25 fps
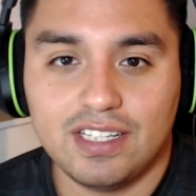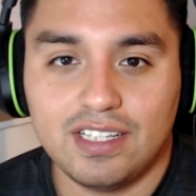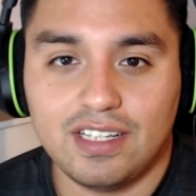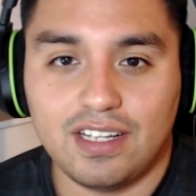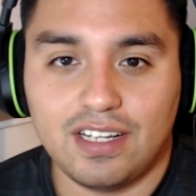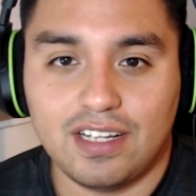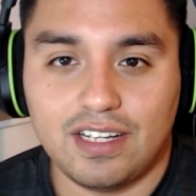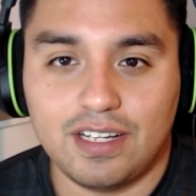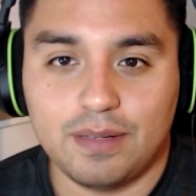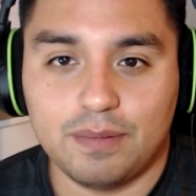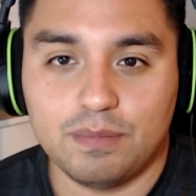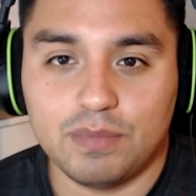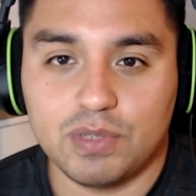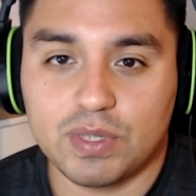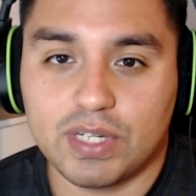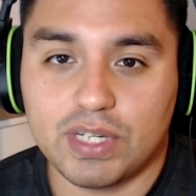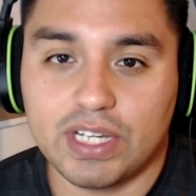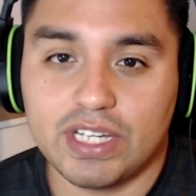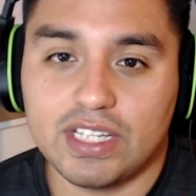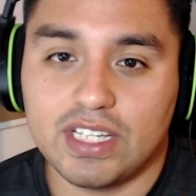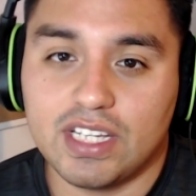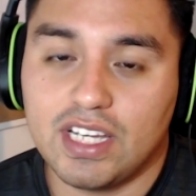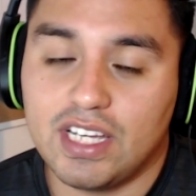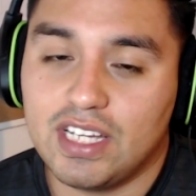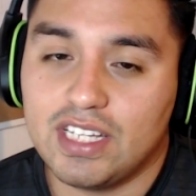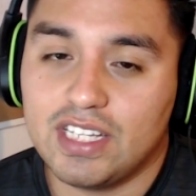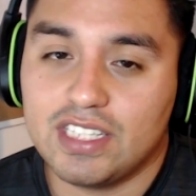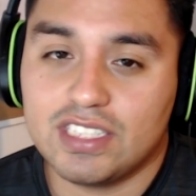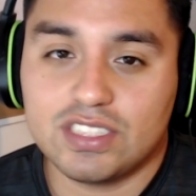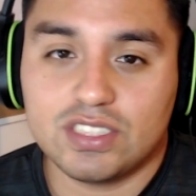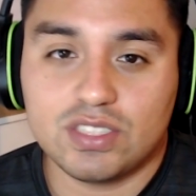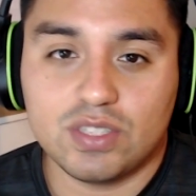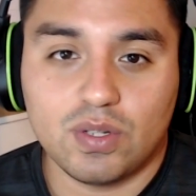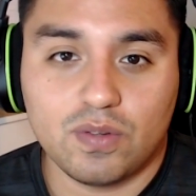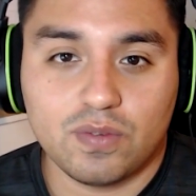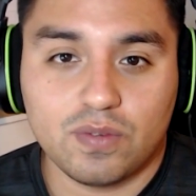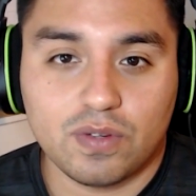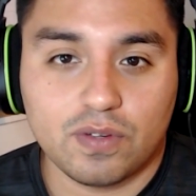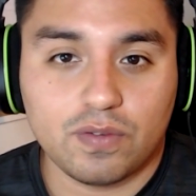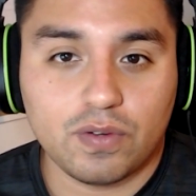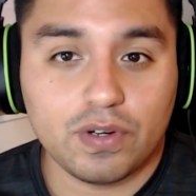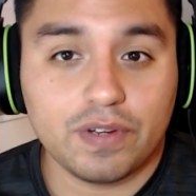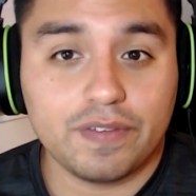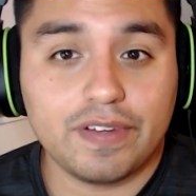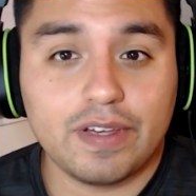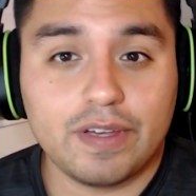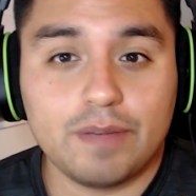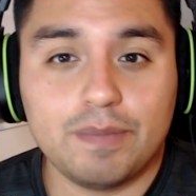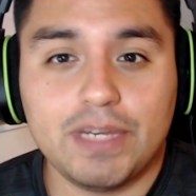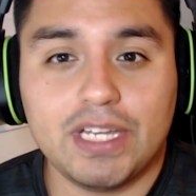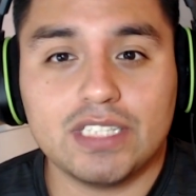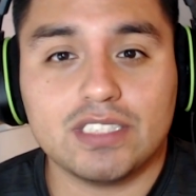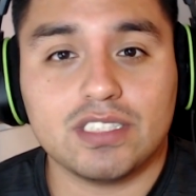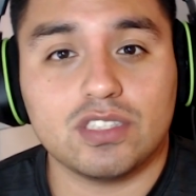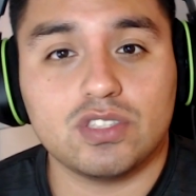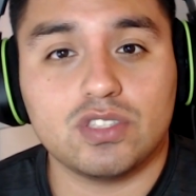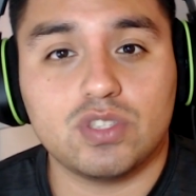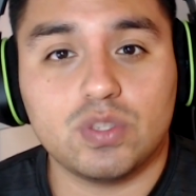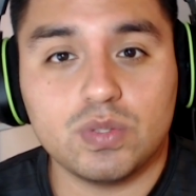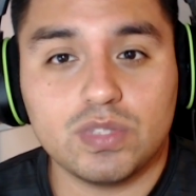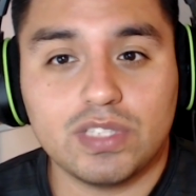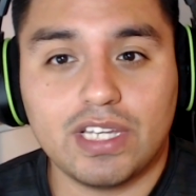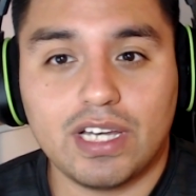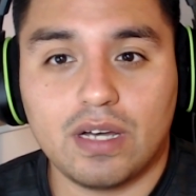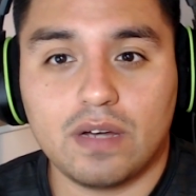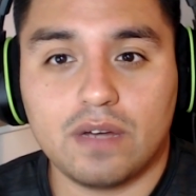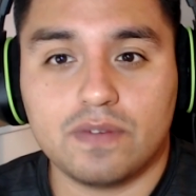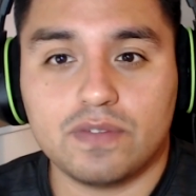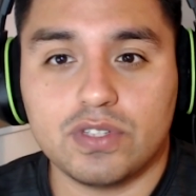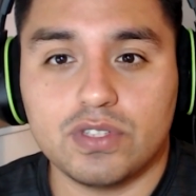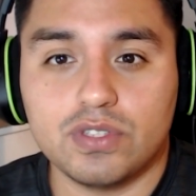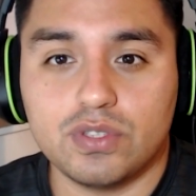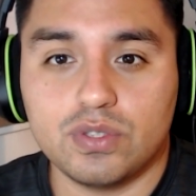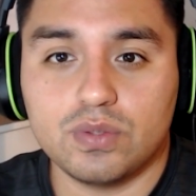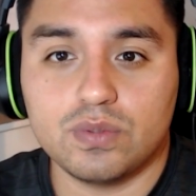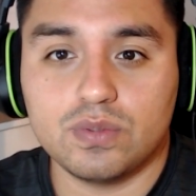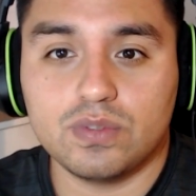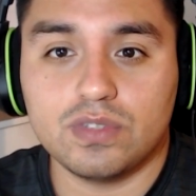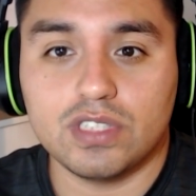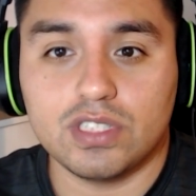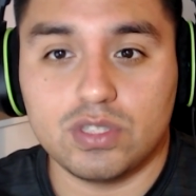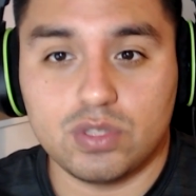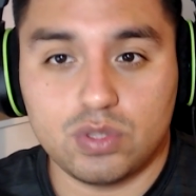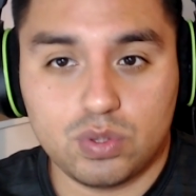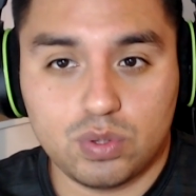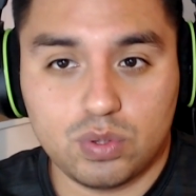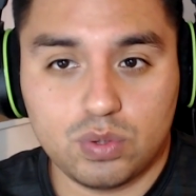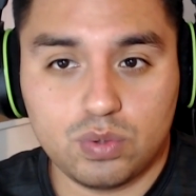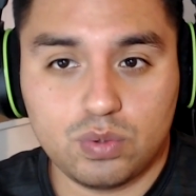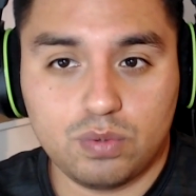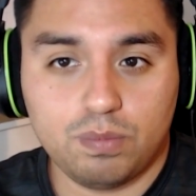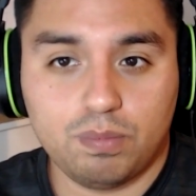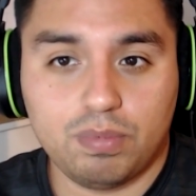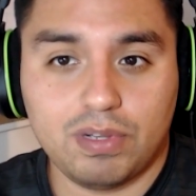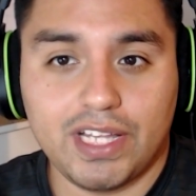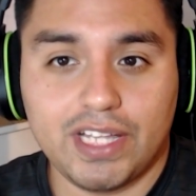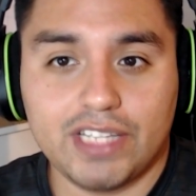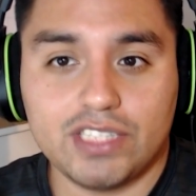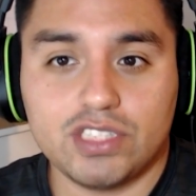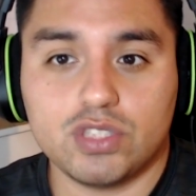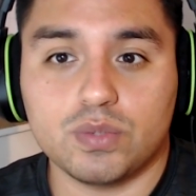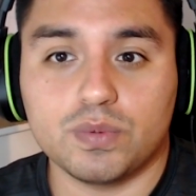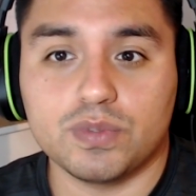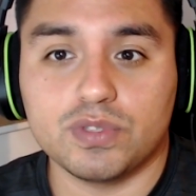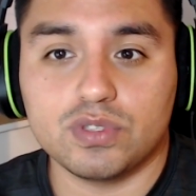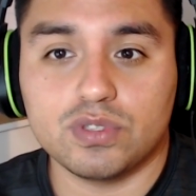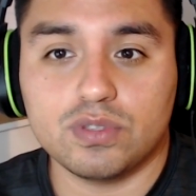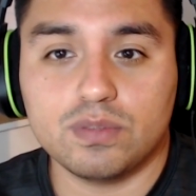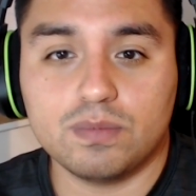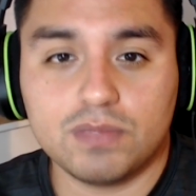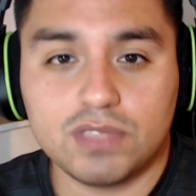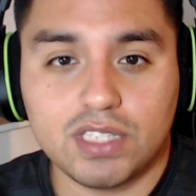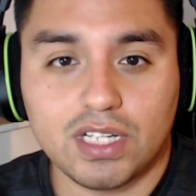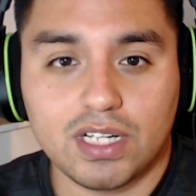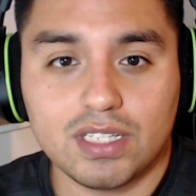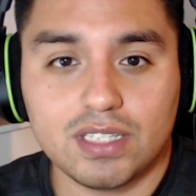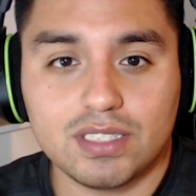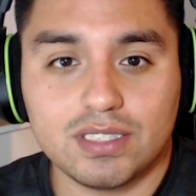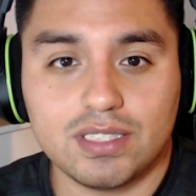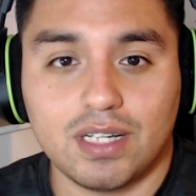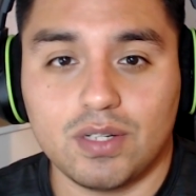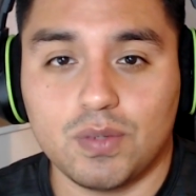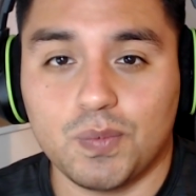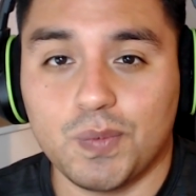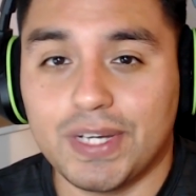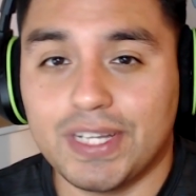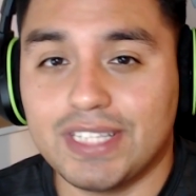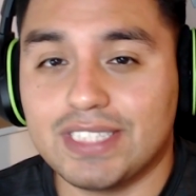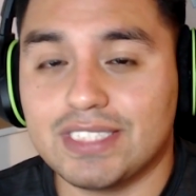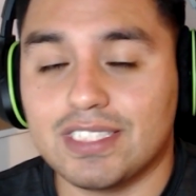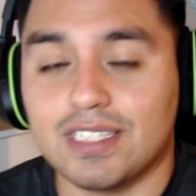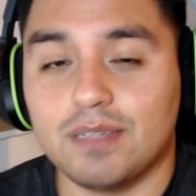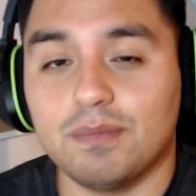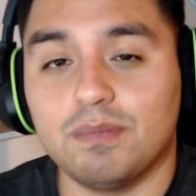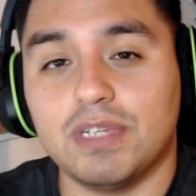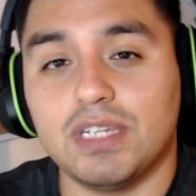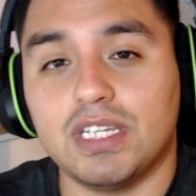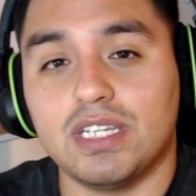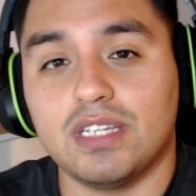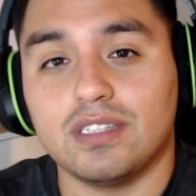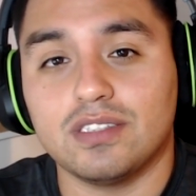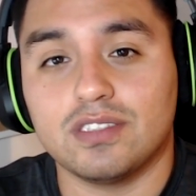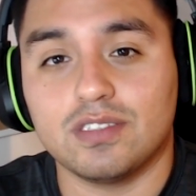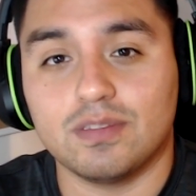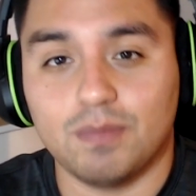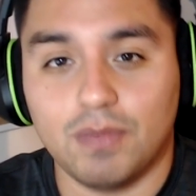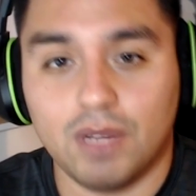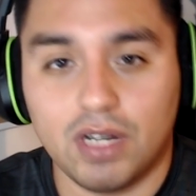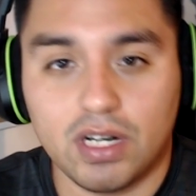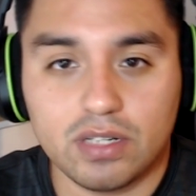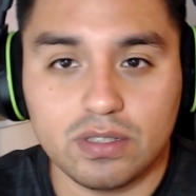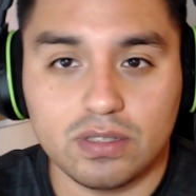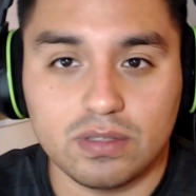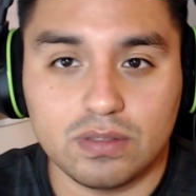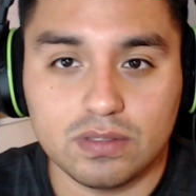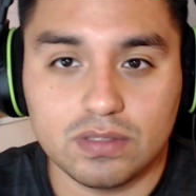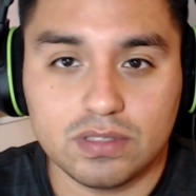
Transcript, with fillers: Um, okay, so for forty-five minutes on Tuesday afternoon, the two plan to resume talks on Wednesday, being tomorrow.